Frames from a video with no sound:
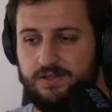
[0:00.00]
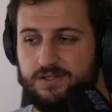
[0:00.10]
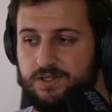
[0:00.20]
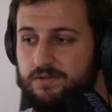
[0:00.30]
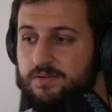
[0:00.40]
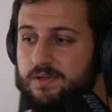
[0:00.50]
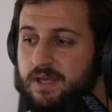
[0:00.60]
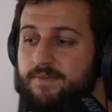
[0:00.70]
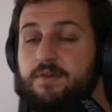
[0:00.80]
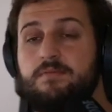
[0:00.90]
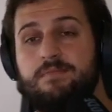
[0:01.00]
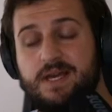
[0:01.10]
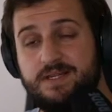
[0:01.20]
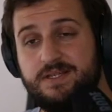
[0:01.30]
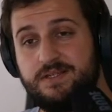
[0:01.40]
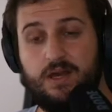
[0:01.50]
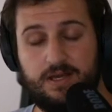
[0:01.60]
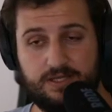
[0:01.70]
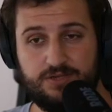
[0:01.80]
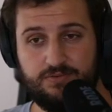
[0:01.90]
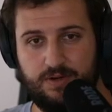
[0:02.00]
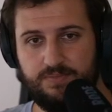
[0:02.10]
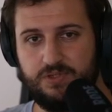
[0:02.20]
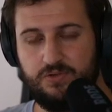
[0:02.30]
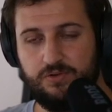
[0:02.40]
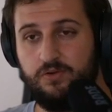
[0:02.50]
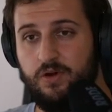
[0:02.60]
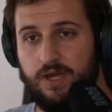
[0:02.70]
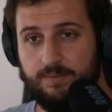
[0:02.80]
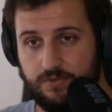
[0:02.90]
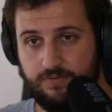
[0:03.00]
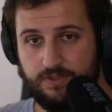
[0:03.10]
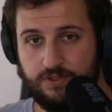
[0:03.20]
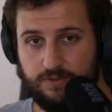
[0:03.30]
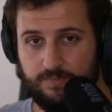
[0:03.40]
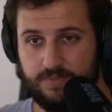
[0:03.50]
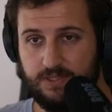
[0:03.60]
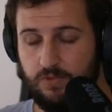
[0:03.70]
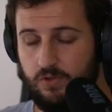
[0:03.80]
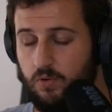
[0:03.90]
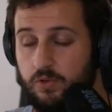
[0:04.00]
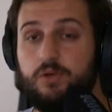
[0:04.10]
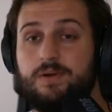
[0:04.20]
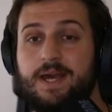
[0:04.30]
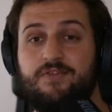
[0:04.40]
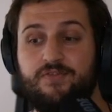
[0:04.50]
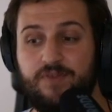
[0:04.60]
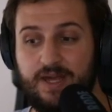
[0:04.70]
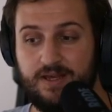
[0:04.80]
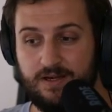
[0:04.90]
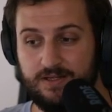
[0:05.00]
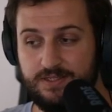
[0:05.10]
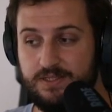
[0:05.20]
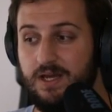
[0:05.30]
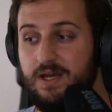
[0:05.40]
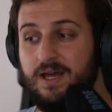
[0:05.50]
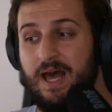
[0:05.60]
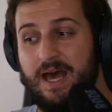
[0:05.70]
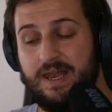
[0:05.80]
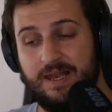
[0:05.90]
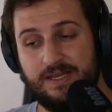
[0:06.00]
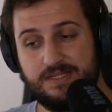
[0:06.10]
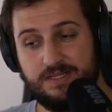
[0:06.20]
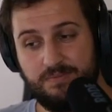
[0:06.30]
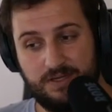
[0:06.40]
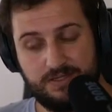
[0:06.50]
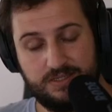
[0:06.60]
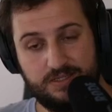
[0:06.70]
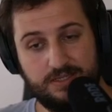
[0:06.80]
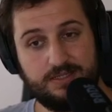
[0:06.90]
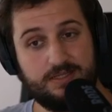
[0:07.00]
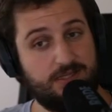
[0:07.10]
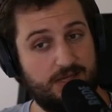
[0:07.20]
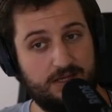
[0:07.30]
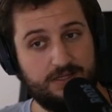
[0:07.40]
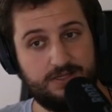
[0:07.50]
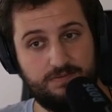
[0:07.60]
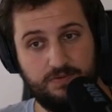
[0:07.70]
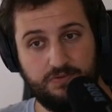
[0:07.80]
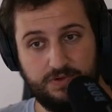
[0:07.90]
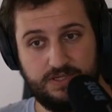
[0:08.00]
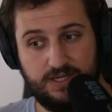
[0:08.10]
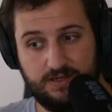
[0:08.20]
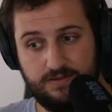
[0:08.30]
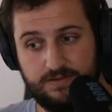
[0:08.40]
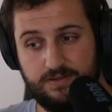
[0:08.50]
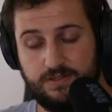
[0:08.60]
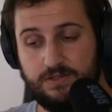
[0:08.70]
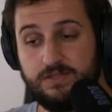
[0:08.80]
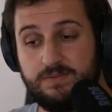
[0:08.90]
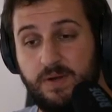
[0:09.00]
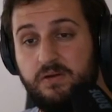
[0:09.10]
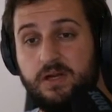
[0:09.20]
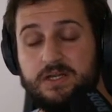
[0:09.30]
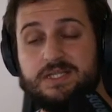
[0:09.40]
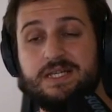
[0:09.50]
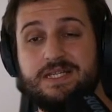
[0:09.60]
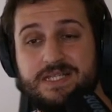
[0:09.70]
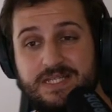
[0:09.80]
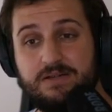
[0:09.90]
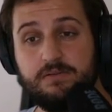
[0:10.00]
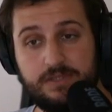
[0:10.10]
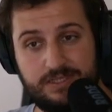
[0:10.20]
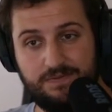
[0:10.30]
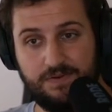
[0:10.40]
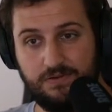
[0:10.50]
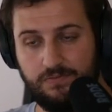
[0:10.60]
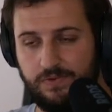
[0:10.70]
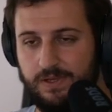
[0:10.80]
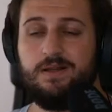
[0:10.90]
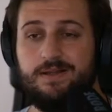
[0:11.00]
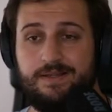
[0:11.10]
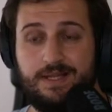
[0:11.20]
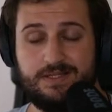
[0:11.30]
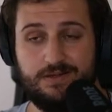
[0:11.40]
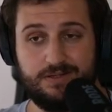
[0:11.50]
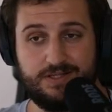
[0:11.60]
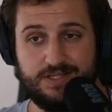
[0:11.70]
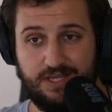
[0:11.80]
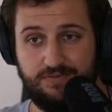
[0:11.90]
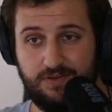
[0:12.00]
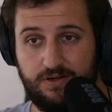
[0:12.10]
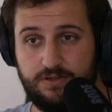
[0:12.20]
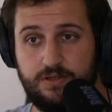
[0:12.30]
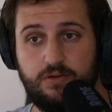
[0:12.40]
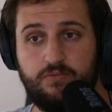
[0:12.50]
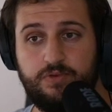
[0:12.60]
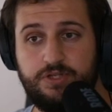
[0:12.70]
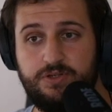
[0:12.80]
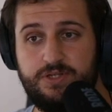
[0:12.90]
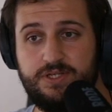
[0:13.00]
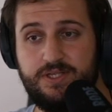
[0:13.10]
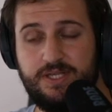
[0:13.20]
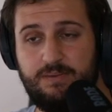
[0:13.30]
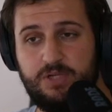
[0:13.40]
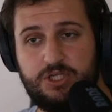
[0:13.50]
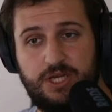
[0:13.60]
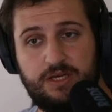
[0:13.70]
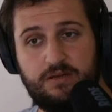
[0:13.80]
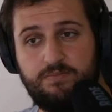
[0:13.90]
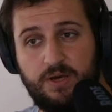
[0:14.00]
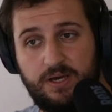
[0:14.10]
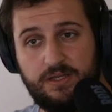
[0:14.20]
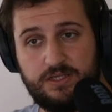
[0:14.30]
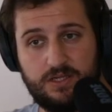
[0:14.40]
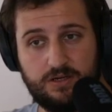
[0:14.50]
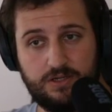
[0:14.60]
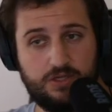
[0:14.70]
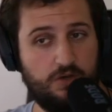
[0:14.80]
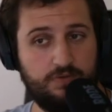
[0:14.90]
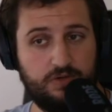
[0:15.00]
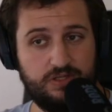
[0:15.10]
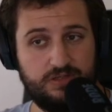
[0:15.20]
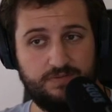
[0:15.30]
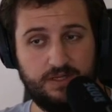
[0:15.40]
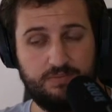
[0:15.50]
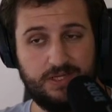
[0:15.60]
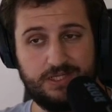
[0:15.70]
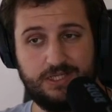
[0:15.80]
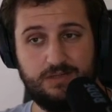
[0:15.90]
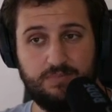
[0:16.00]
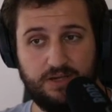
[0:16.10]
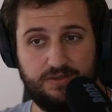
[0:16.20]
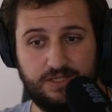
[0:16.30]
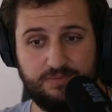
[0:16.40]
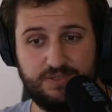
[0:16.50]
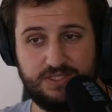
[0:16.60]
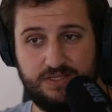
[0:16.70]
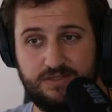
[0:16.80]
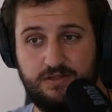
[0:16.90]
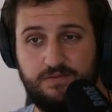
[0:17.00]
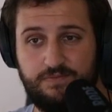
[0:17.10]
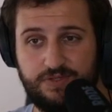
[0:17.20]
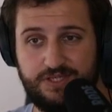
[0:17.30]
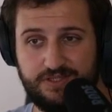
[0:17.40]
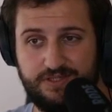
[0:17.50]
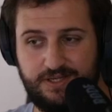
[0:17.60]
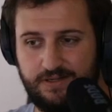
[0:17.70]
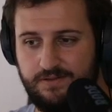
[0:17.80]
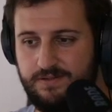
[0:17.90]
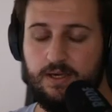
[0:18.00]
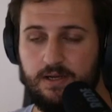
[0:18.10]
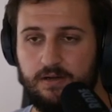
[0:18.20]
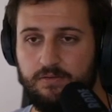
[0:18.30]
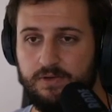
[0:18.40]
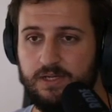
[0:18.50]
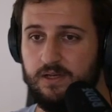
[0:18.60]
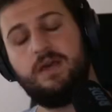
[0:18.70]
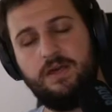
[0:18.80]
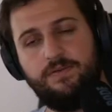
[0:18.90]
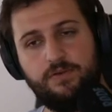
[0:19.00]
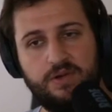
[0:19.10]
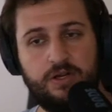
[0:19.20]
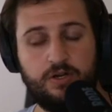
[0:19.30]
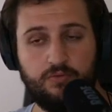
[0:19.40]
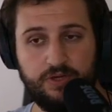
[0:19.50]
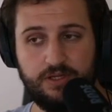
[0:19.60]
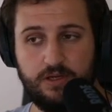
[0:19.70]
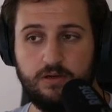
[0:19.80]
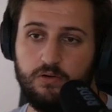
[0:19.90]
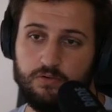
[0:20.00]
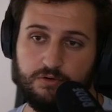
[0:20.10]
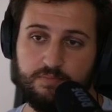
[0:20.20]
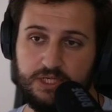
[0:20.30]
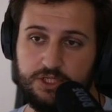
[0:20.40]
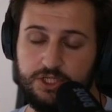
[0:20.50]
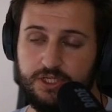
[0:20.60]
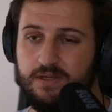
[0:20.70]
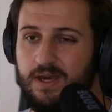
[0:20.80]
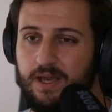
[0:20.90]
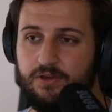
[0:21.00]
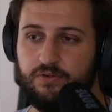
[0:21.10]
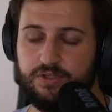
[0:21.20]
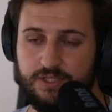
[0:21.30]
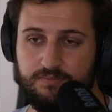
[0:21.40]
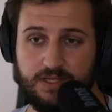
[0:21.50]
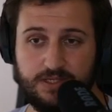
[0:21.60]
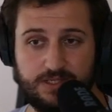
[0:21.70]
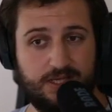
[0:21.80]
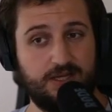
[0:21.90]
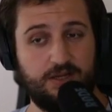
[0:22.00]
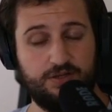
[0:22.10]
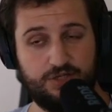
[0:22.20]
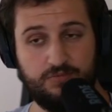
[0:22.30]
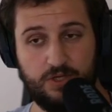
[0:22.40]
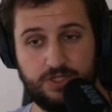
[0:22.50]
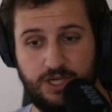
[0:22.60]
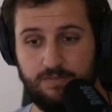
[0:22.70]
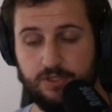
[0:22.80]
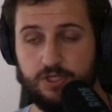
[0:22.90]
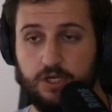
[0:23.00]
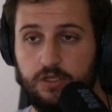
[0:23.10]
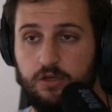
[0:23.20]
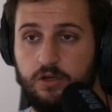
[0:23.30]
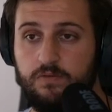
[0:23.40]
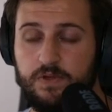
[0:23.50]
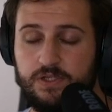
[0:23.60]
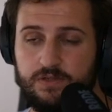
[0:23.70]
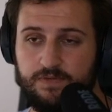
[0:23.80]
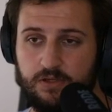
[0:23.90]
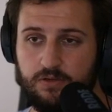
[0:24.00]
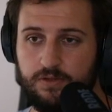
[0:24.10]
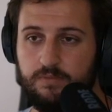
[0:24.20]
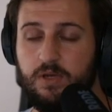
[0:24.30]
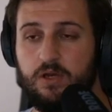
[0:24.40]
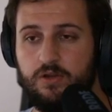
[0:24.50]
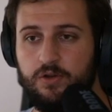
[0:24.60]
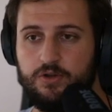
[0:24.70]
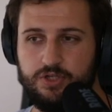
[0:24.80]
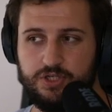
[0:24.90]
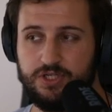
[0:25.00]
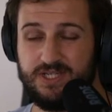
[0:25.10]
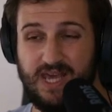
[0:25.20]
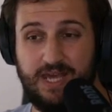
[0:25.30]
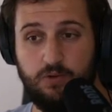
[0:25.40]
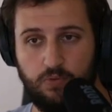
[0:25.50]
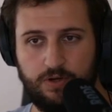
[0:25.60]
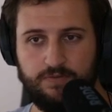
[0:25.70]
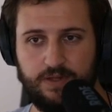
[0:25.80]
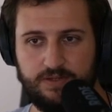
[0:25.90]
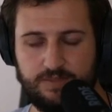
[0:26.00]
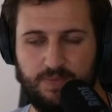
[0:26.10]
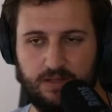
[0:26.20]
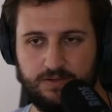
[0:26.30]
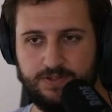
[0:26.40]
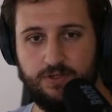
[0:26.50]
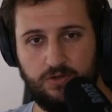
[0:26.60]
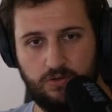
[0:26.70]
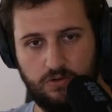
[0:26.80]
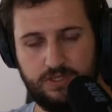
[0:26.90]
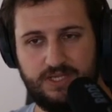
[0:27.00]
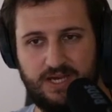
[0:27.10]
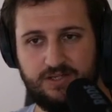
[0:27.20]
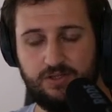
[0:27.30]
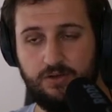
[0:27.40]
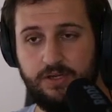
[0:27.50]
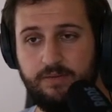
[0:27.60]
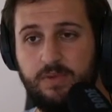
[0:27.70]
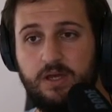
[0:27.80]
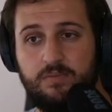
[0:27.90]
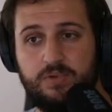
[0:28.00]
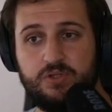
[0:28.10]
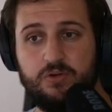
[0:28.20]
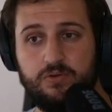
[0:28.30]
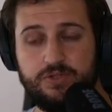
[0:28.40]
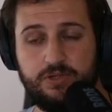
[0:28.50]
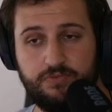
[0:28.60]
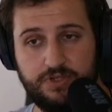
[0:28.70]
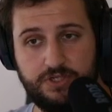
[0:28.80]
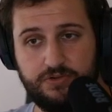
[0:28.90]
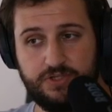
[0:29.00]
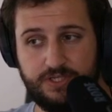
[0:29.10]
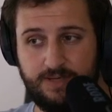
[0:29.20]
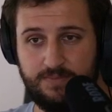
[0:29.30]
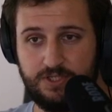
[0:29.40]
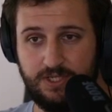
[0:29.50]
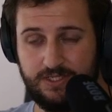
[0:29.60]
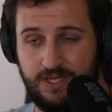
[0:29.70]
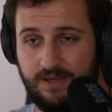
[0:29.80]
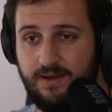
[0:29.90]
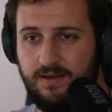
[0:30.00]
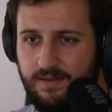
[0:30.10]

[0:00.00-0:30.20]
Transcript: So if you miss an interrupt, or you're not able to interrupt someone, or you get fake casted, at least the person is silenced for 3 seconds. So spell casting is still difficult for them. Let's look at Safeguard. Reduces the damage taken by the target of your intervene ability by 30% for 6 seconds. In an arena, if you're in an arena or a BG and your teammate is taking too much damage, you can intervene on them, not just to take one of their spells or attacks on him, but to also reduce the damage they take.